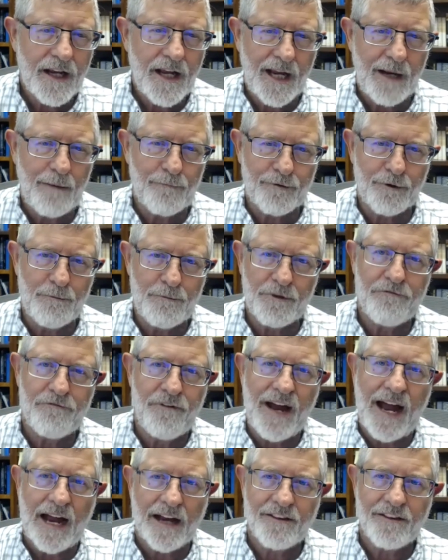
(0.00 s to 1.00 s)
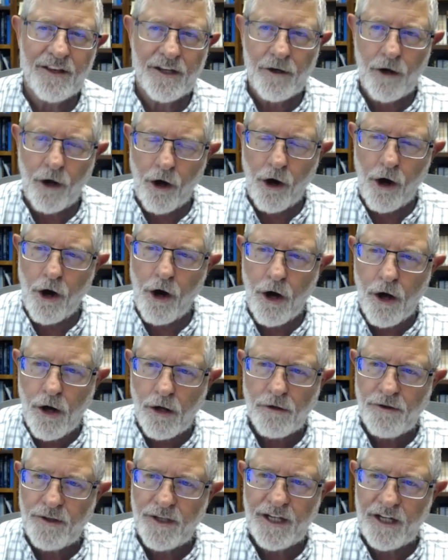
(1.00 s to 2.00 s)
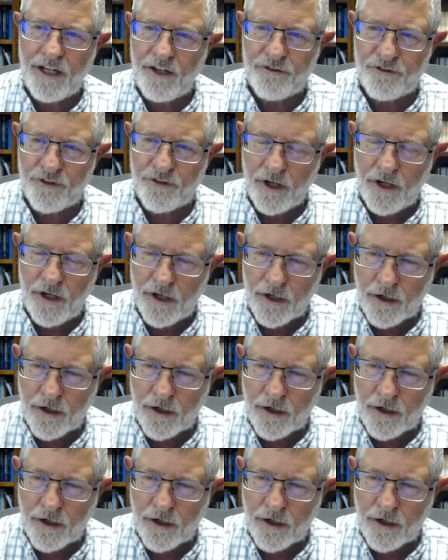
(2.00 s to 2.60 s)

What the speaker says: came from the fact that all these